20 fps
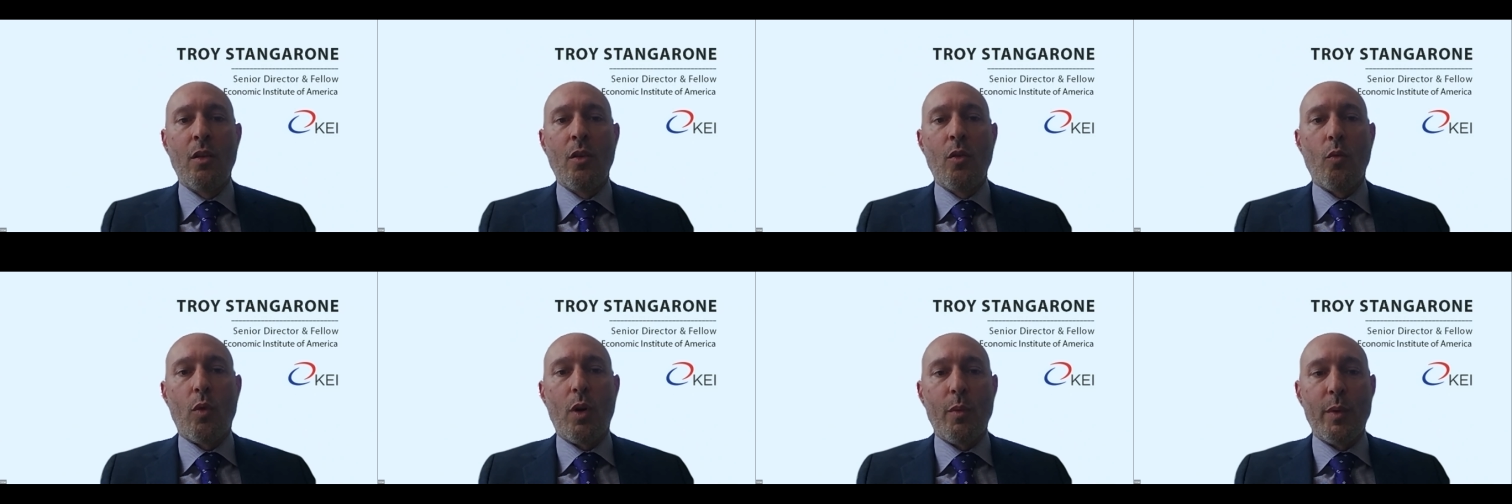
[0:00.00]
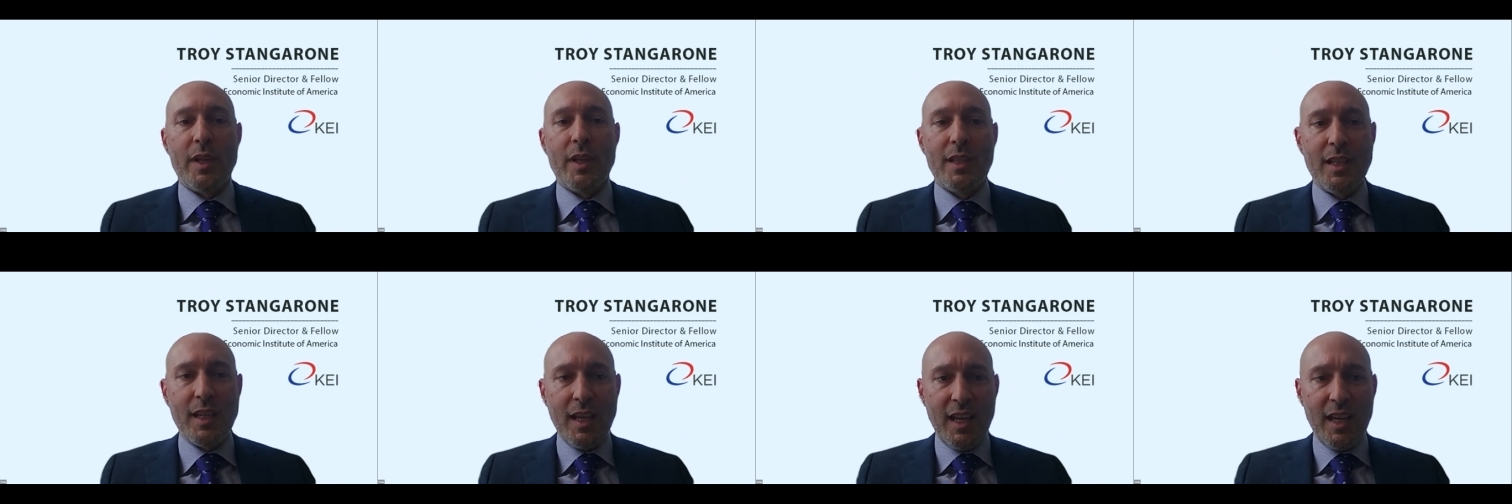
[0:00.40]
what we
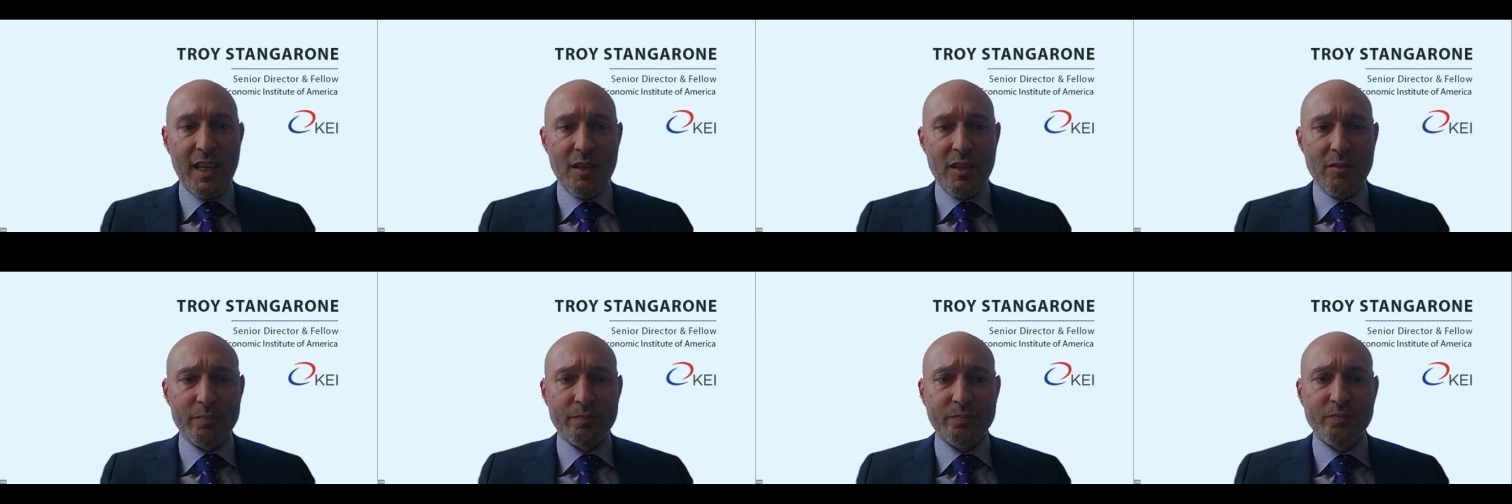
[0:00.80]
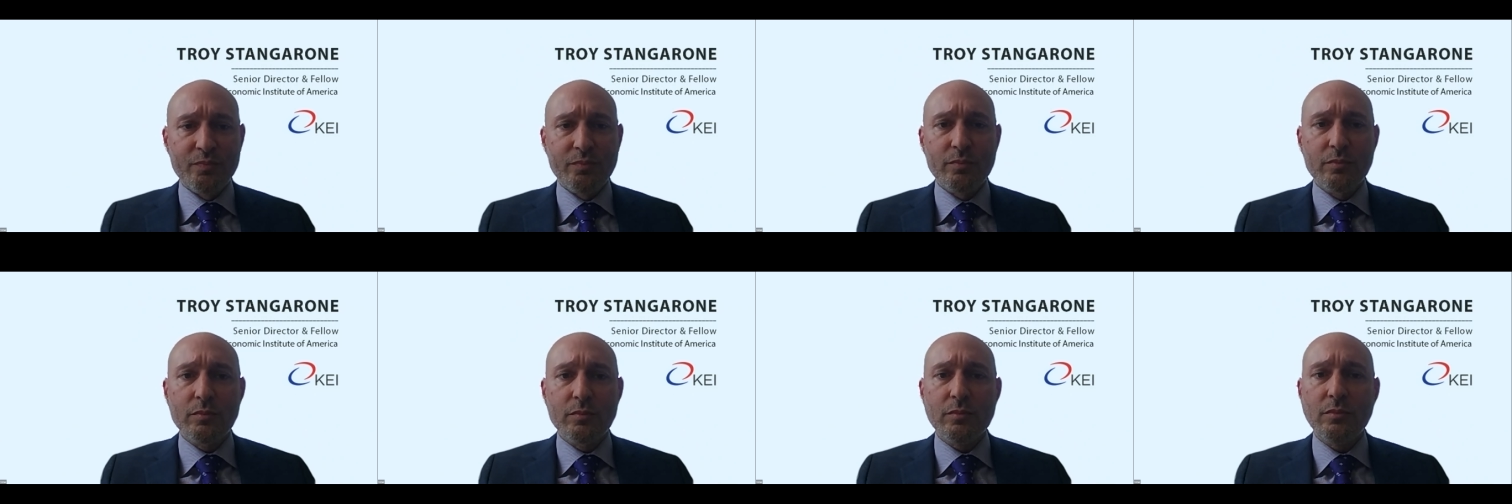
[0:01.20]
see
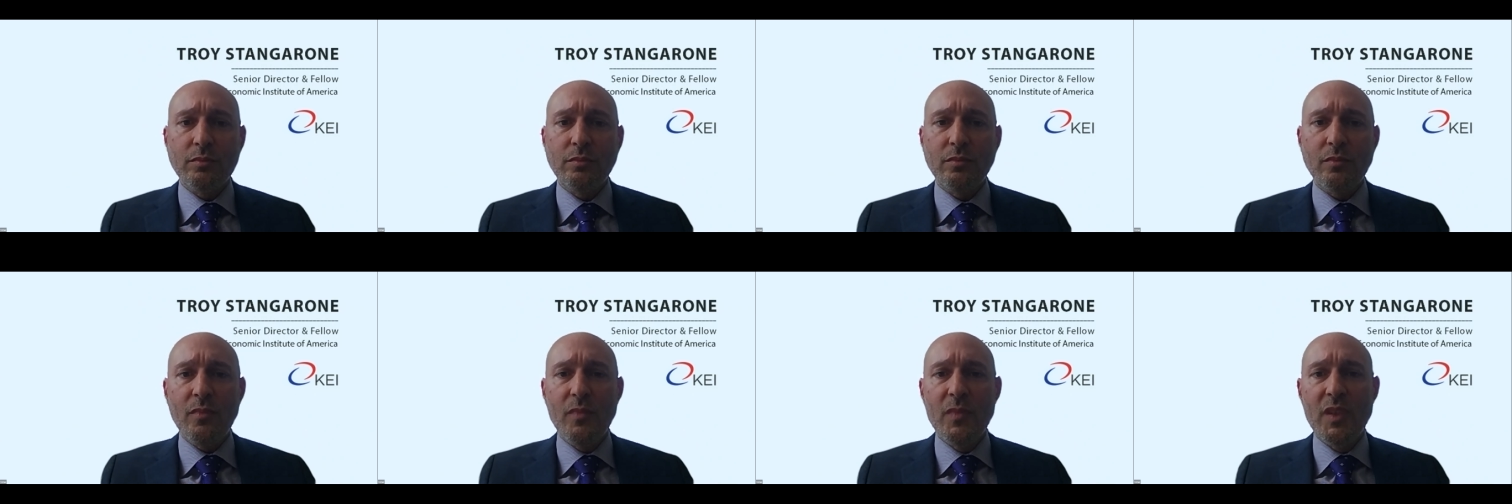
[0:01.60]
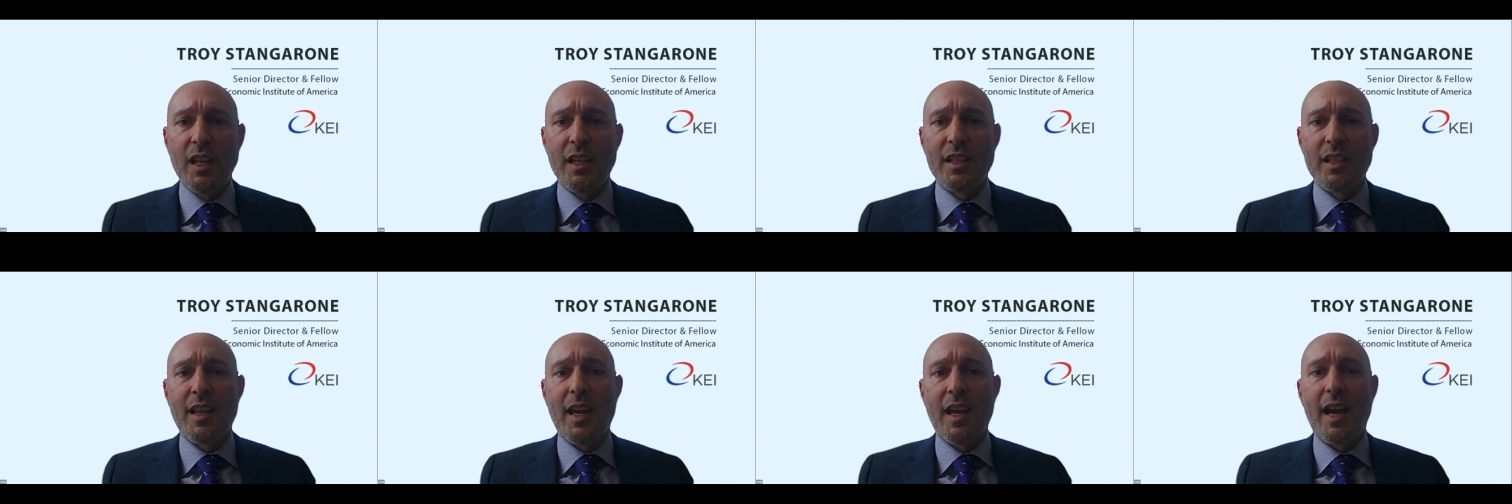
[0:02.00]

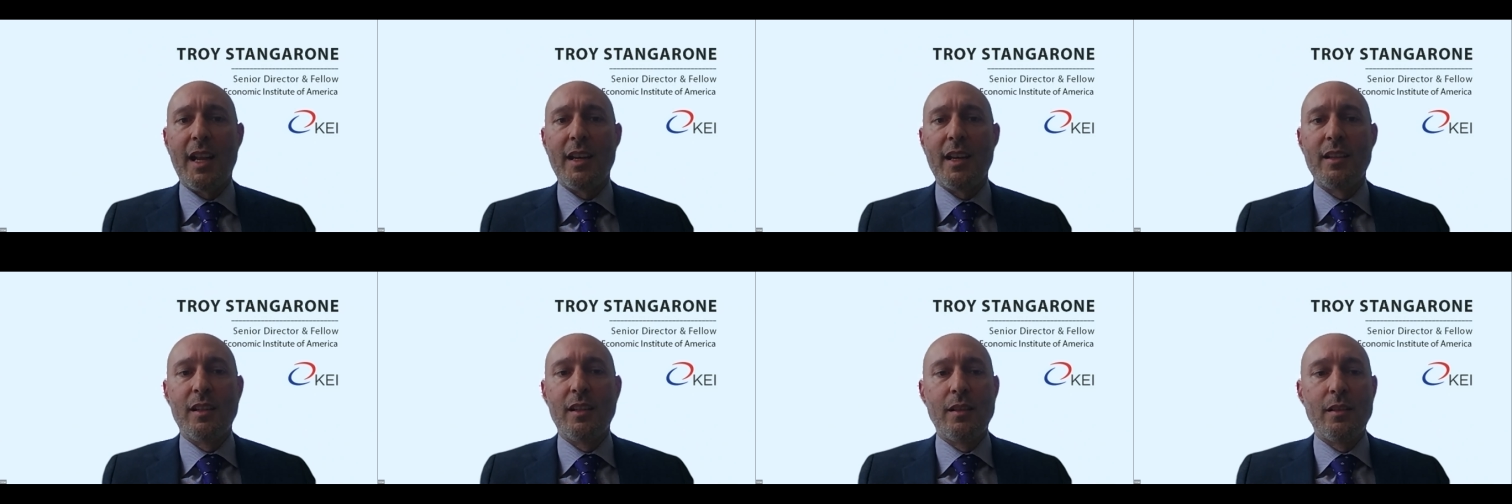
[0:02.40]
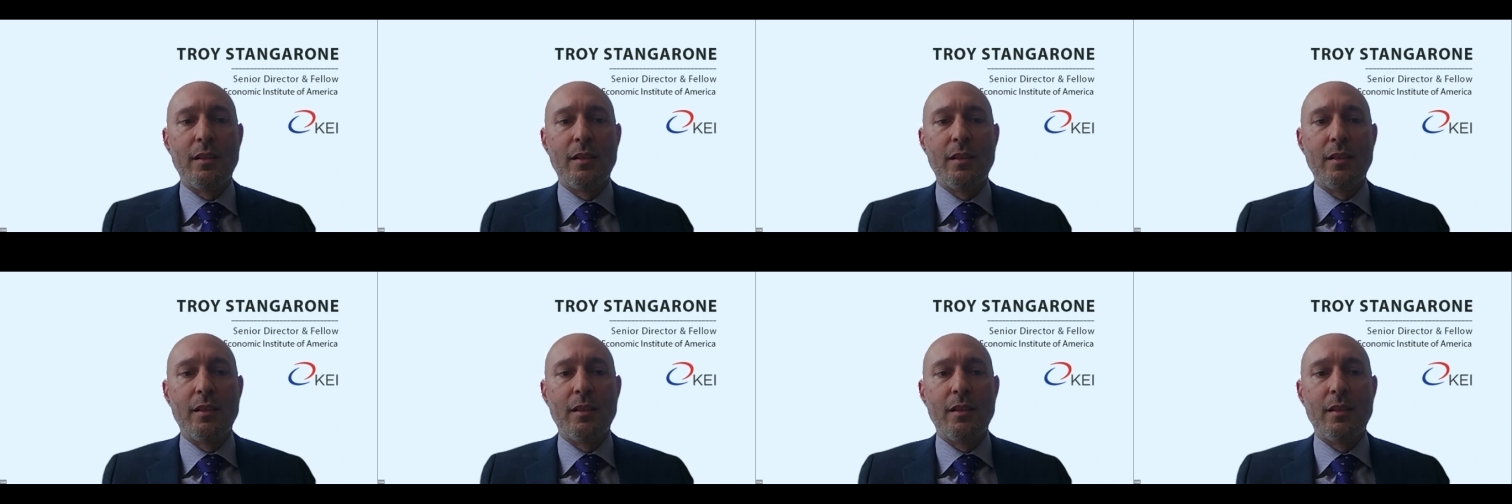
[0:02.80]
is that